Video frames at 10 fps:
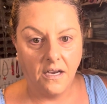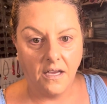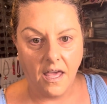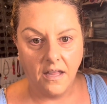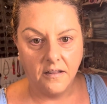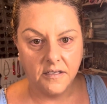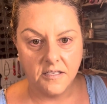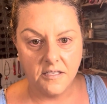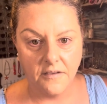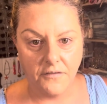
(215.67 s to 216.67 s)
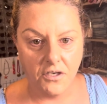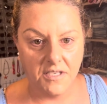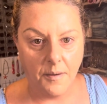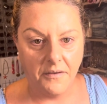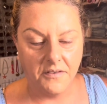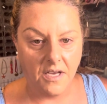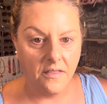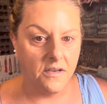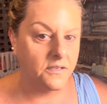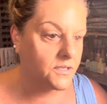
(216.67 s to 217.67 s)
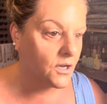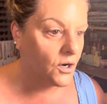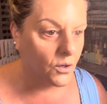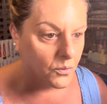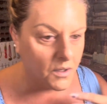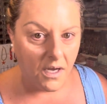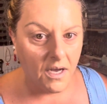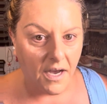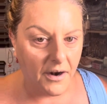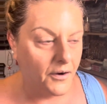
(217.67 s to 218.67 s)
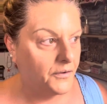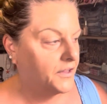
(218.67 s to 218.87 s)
Again, this is the first time I've done this, so I don't know.